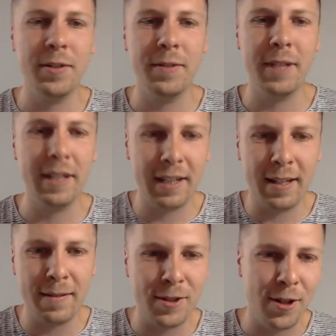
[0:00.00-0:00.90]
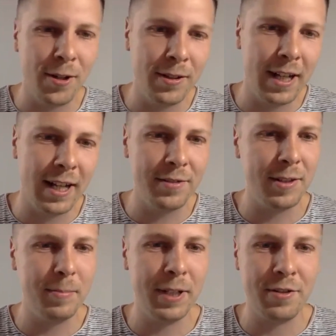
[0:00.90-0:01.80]
we're going to give you all 100
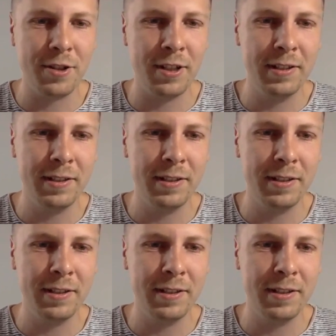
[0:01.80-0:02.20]
pictures.